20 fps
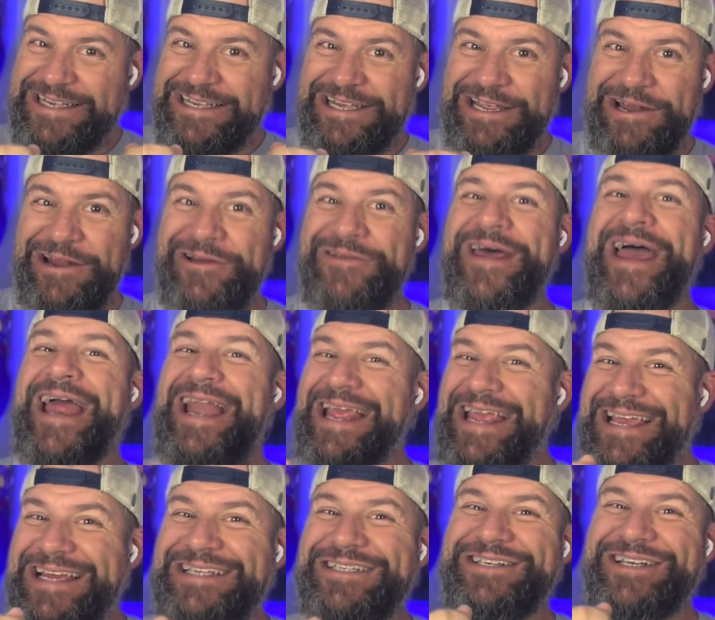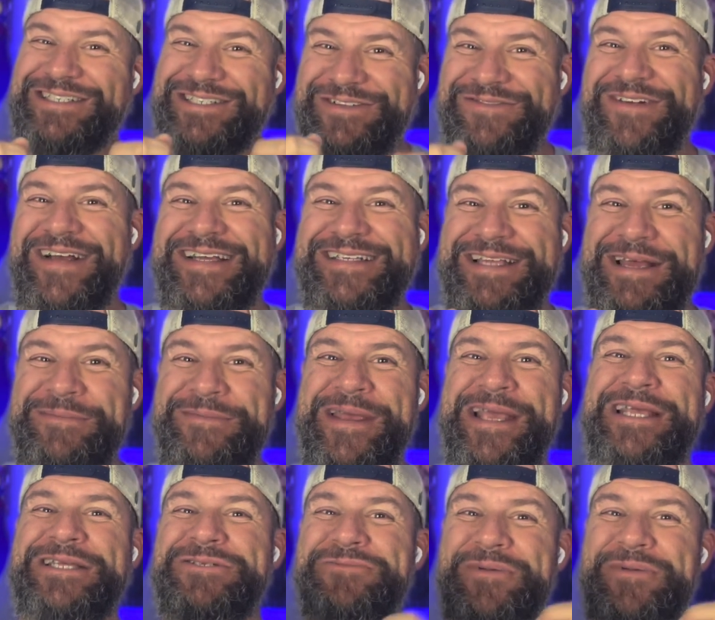you know, that end justifies that means